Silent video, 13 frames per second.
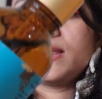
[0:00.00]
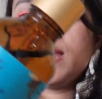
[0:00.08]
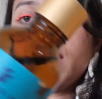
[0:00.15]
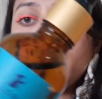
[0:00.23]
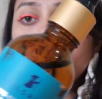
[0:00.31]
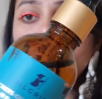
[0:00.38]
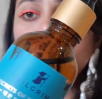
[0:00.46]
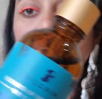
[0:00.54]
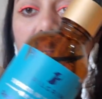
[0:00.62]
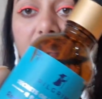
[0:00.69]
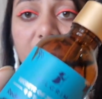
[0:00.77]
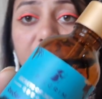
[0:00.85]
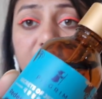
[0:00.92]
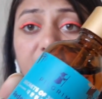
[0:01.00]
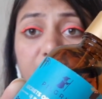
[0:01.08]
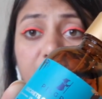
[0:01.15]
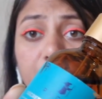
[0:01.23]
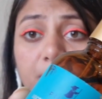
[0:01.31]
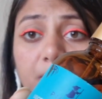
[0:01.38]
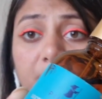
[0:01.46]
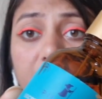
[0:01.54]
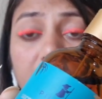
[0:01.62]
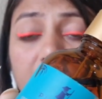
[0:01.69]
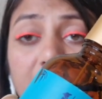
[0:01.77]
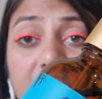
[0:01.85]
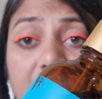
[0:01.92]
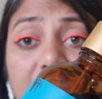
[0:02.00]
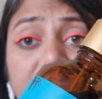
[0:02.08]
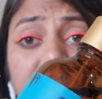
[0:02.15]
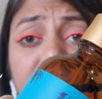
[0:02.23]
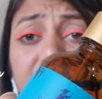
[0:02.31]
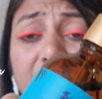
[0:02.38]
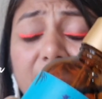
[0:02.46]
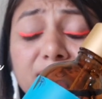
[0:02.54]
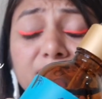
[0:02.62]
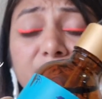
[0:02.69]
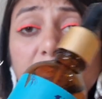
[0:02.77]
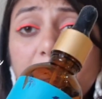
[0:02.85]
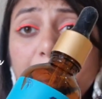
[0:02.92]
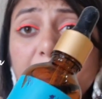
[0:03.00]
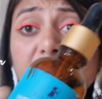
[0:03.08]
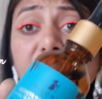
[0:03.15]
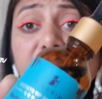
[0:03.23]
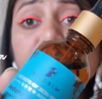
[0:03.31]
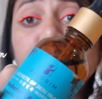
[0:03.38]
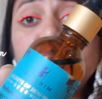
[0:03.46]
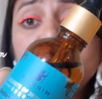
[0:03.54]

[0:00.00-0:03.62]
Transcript: their hair serum. This hair serum is